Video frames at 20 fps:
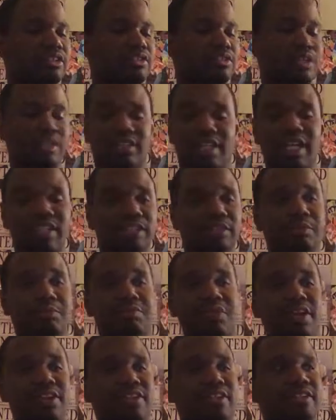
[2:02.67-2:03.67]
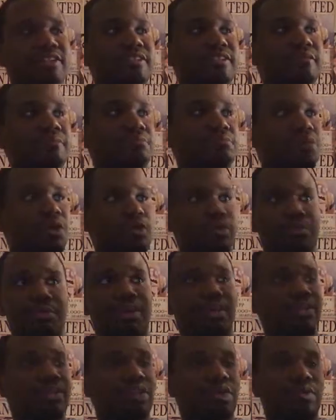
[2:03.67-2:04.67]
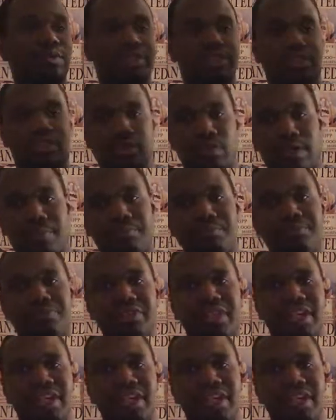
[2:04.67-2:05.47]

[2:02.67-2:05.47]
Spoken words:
the Tatsumi brother, the older brother, going to court.